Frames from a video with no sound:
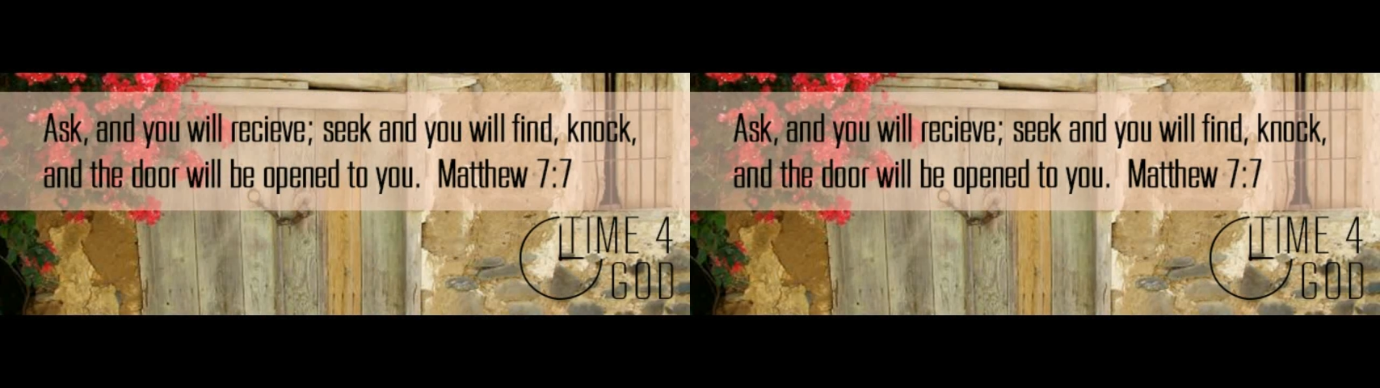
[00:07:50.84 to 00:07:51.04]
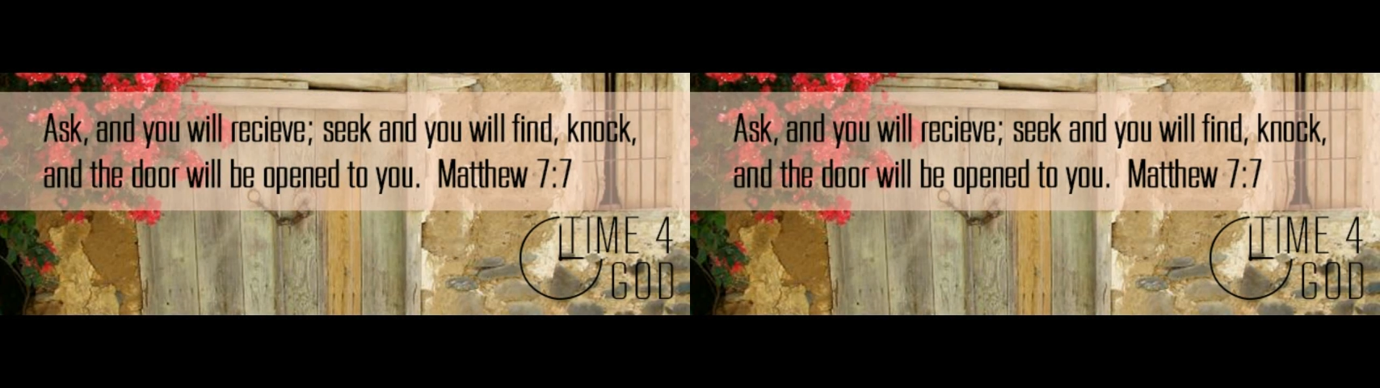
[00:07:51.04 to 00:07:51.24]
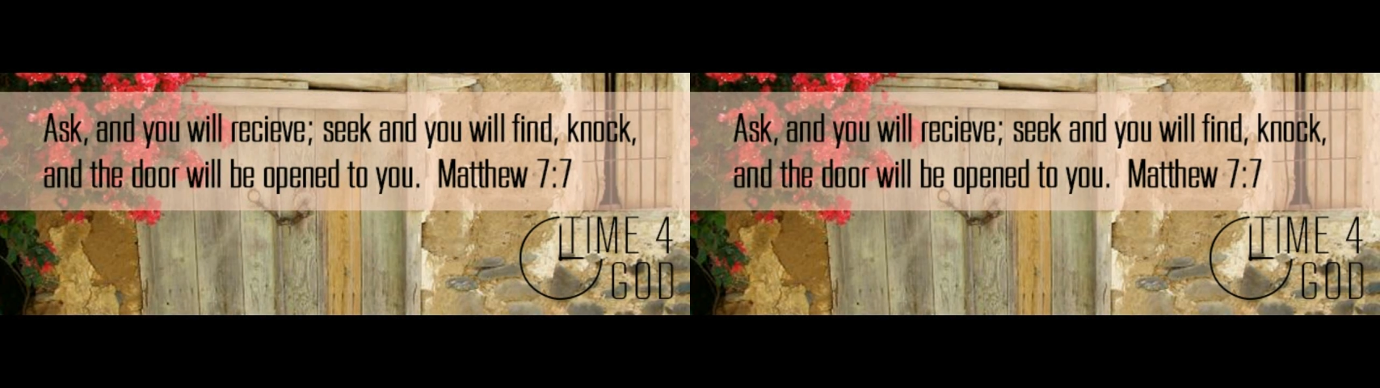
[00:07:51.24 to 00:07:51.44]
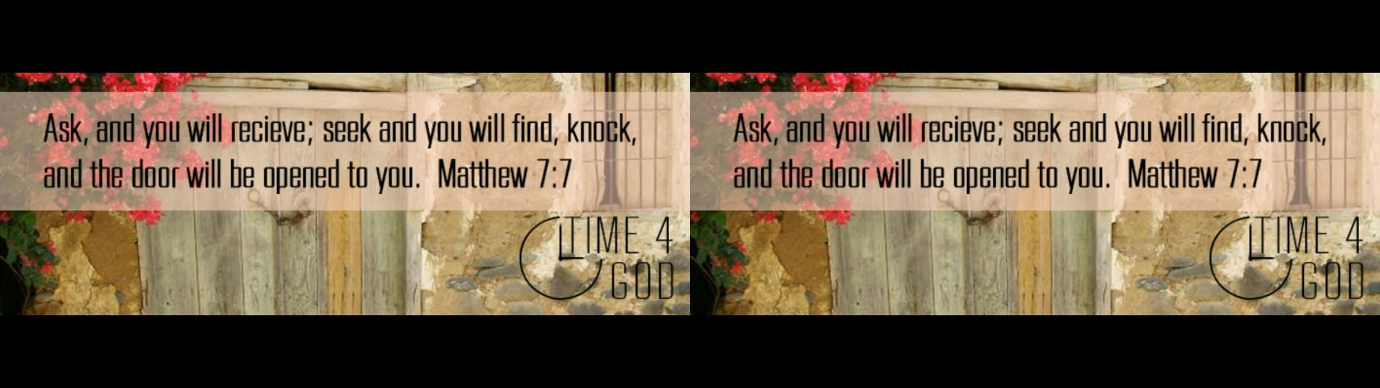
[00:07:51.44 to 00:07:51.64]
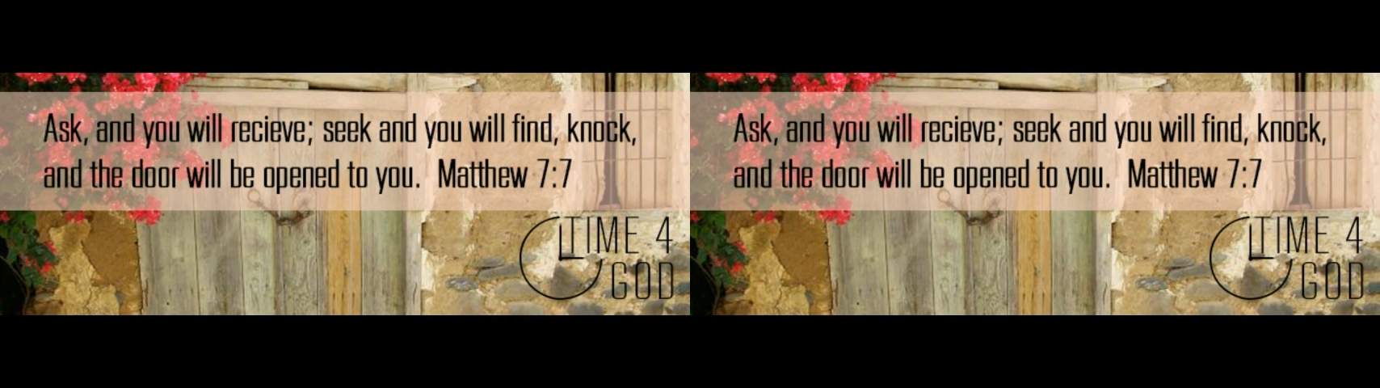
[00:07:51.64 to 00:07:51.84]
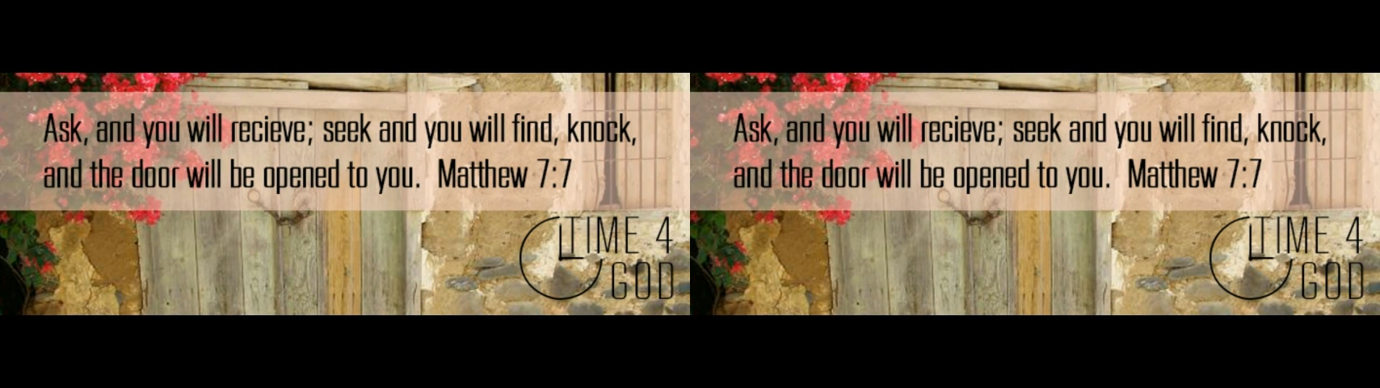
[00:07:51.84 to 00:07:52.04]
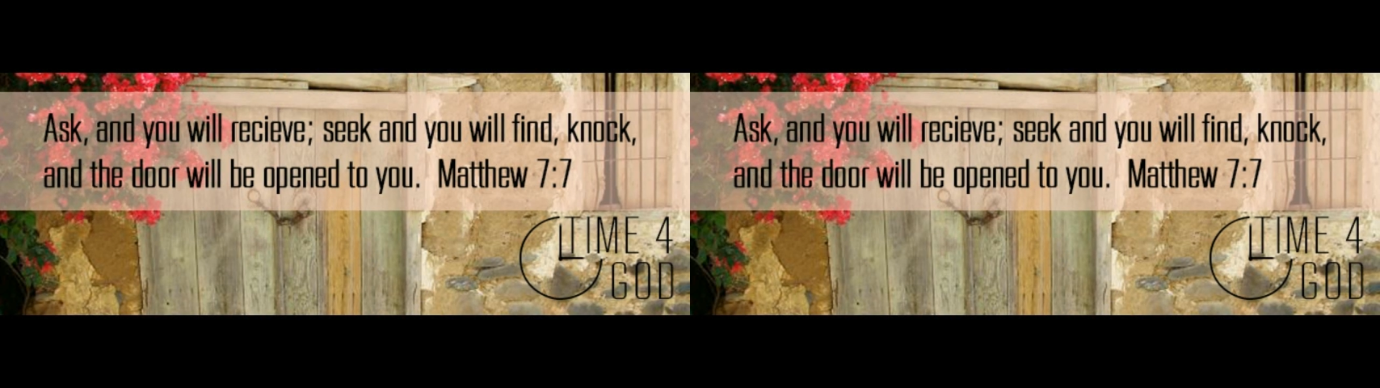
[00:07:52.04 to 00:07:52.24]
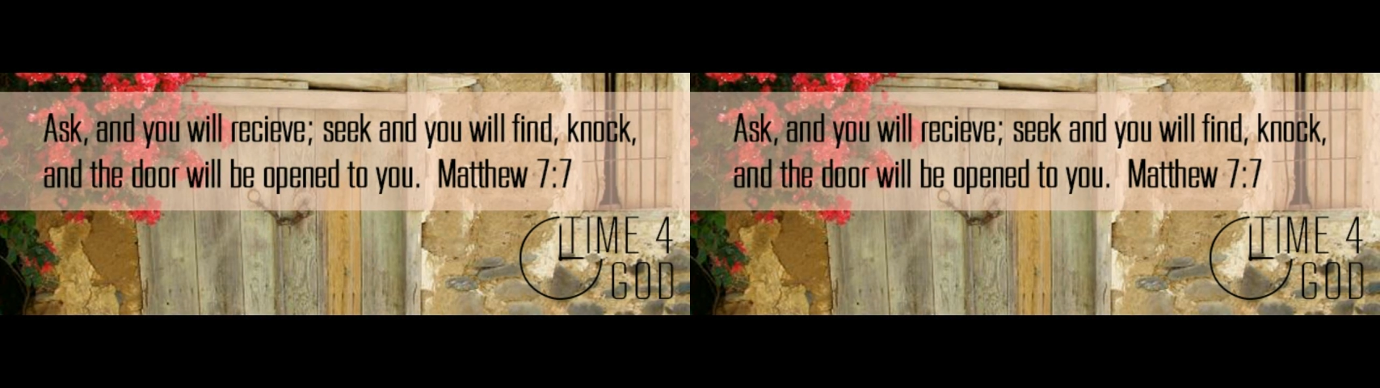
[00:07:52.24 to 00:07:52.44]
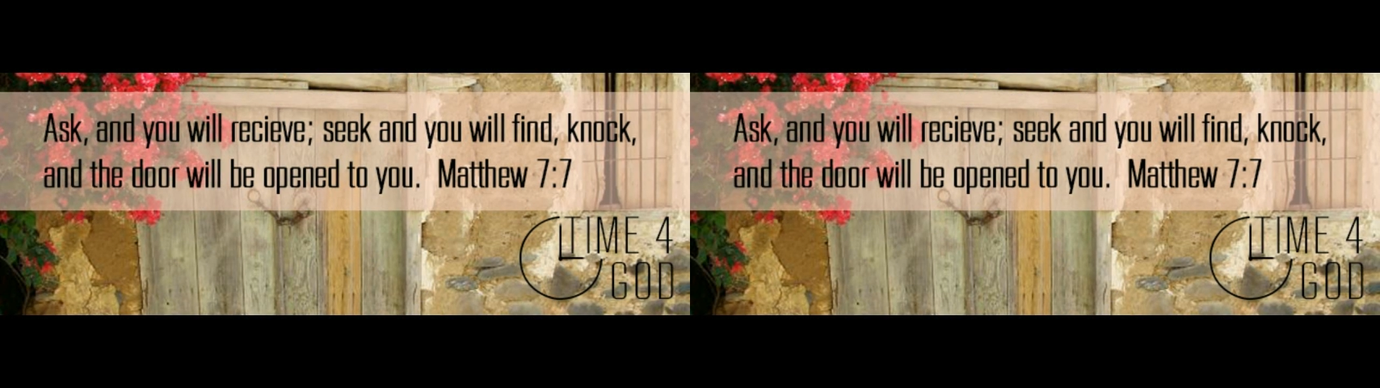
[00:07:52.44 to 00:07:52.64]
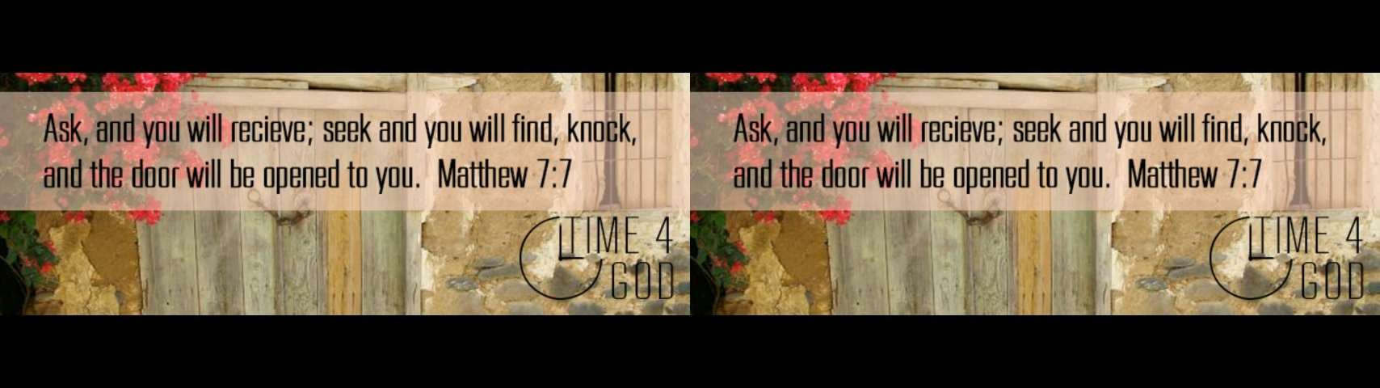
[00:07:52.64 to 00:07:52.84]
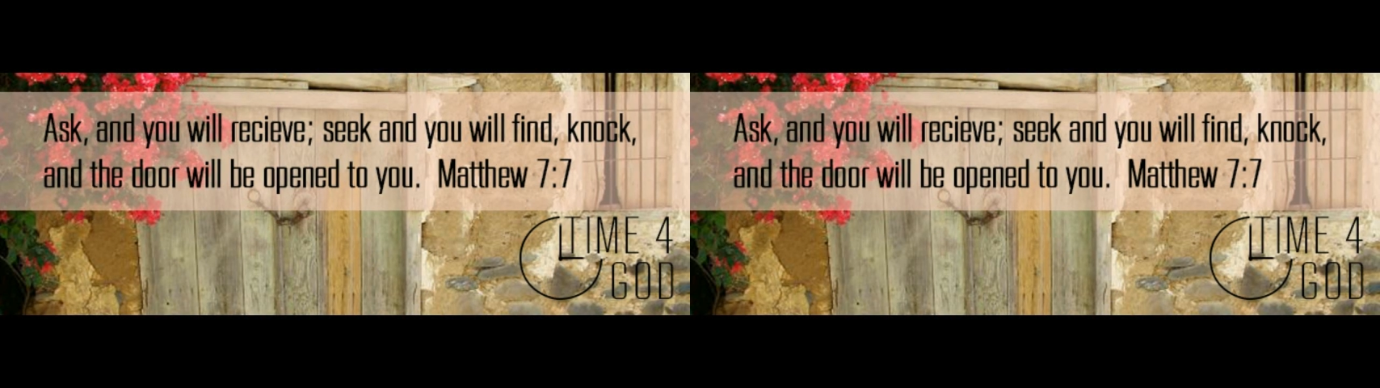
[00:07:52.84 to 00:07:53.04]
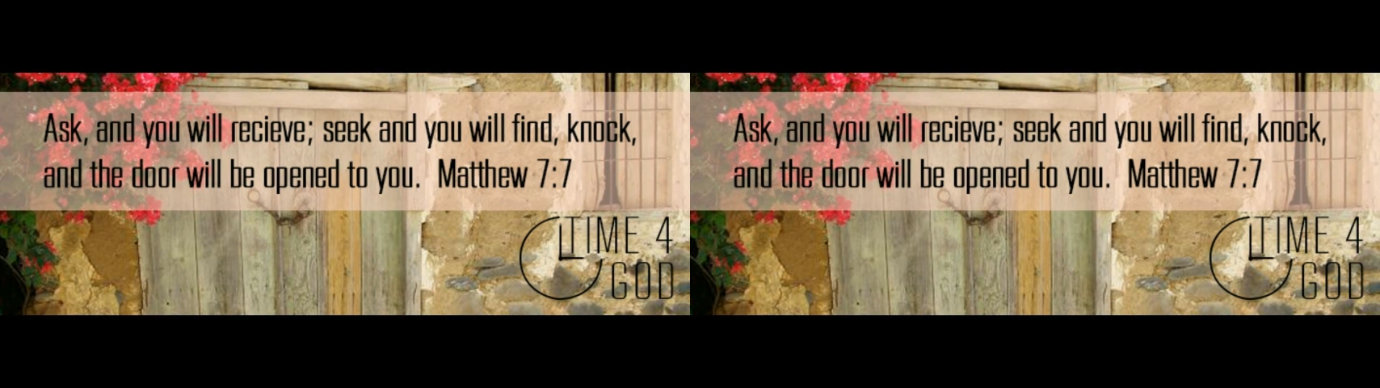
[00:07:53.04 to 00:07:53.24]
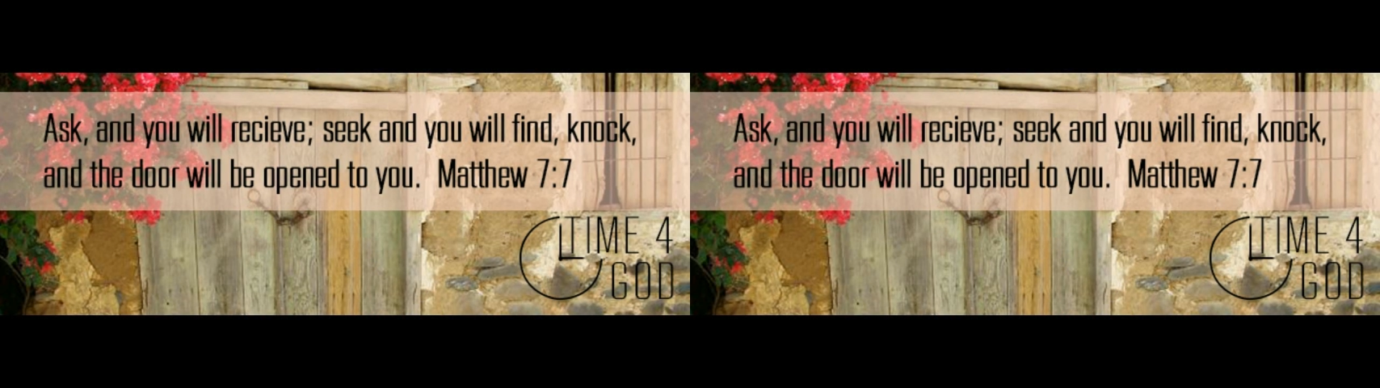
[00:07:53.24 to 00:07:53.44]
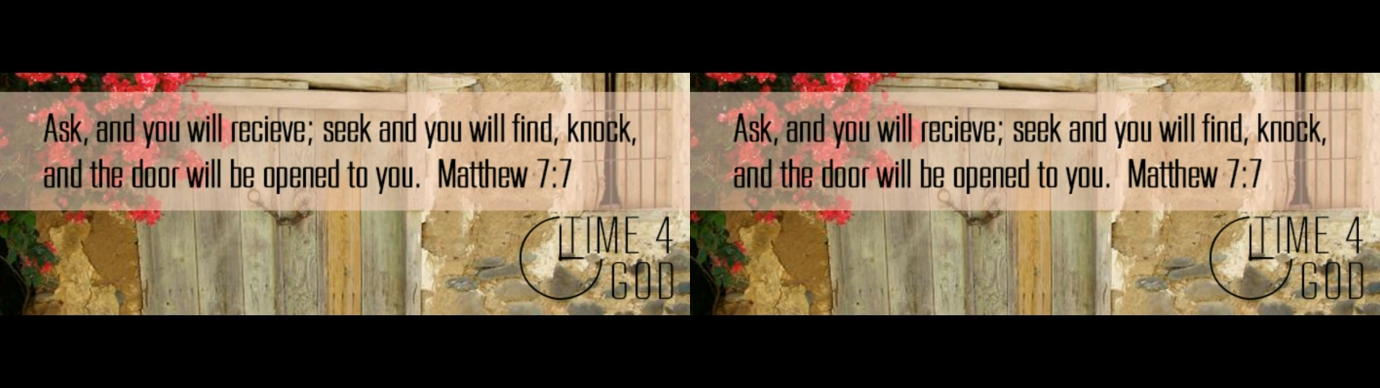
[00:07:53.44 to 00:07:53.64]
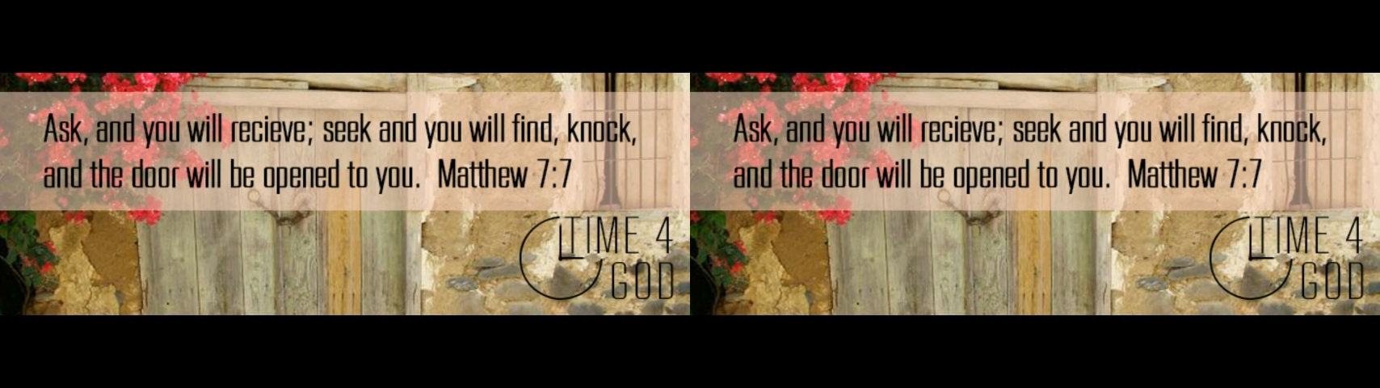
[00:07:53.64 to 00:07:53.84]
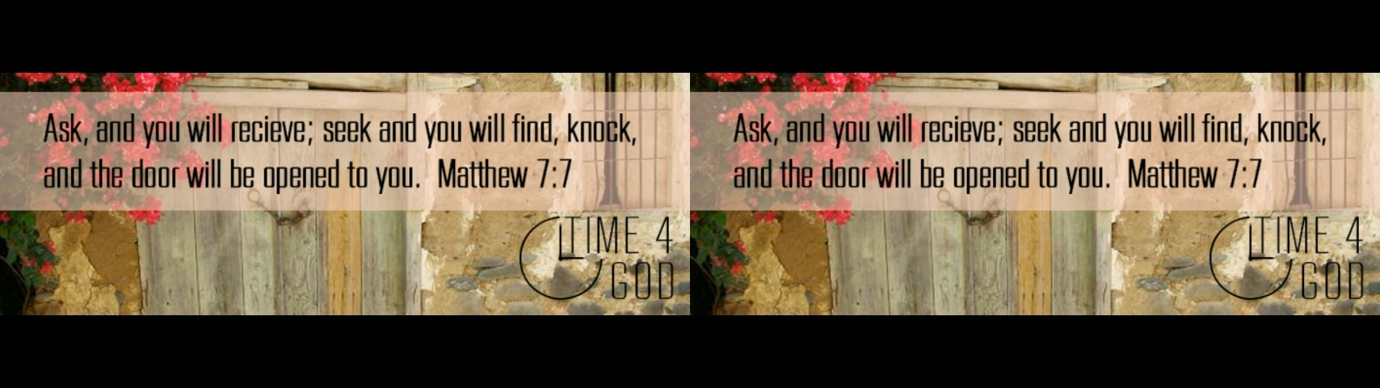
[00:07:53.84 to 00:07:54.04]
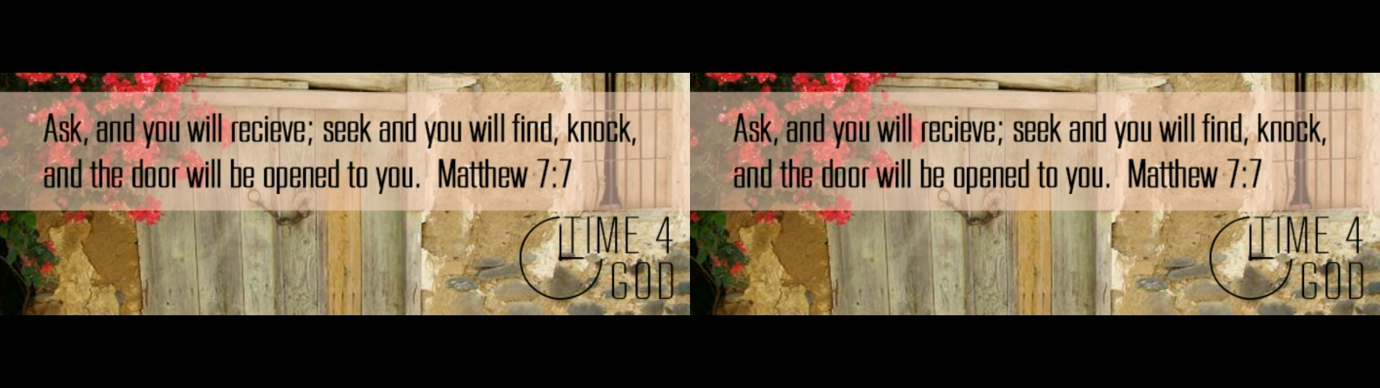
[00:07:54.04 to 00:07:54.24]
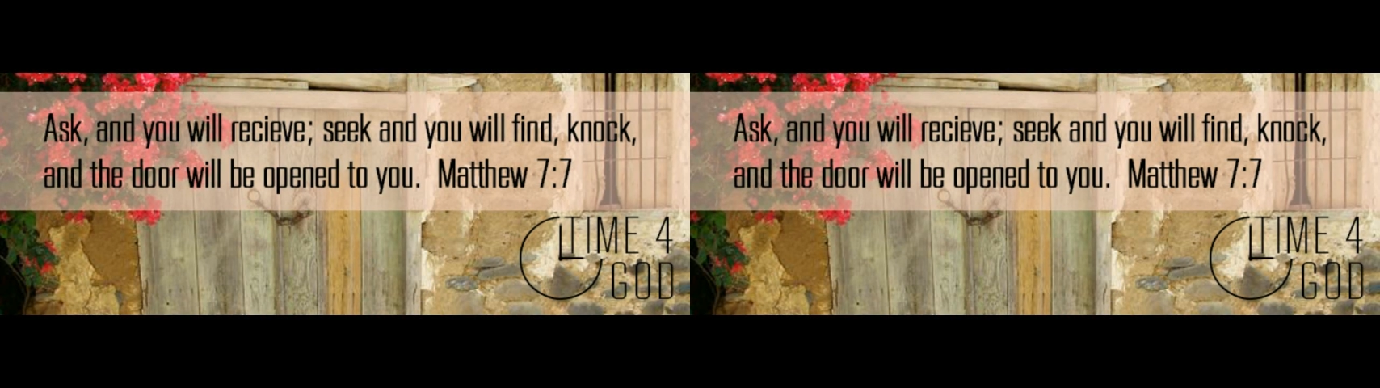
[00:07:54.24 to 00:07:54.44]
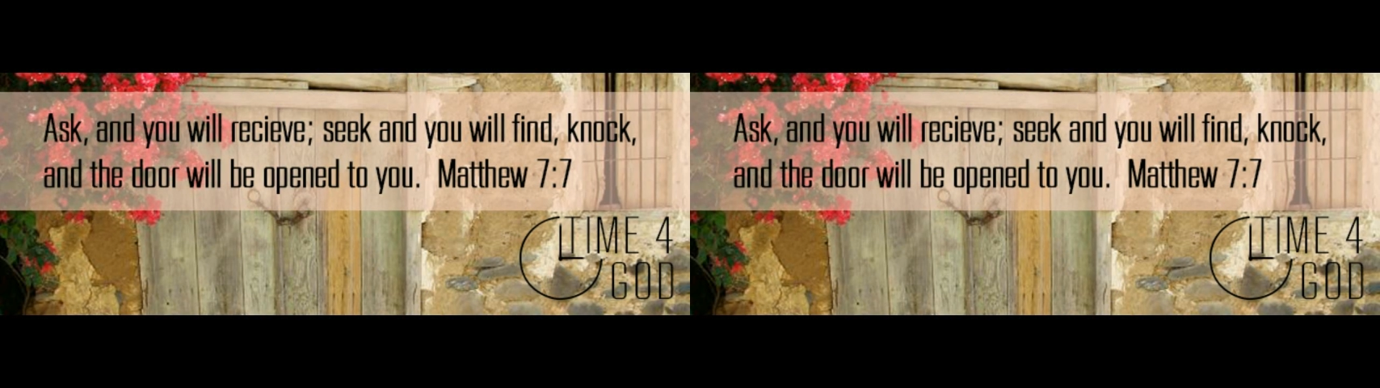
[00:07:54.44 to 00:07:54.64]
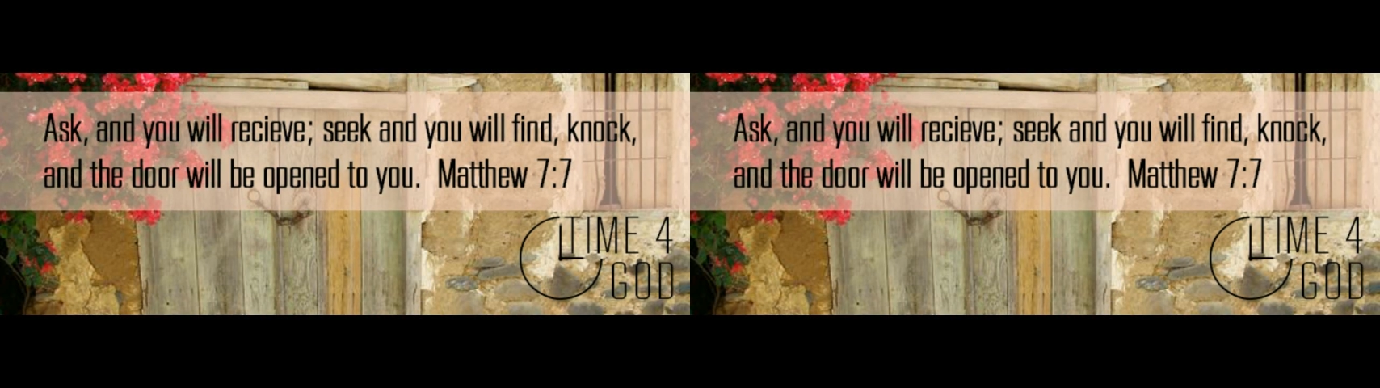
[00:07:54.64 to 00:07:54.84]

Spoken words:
(no speaker visible)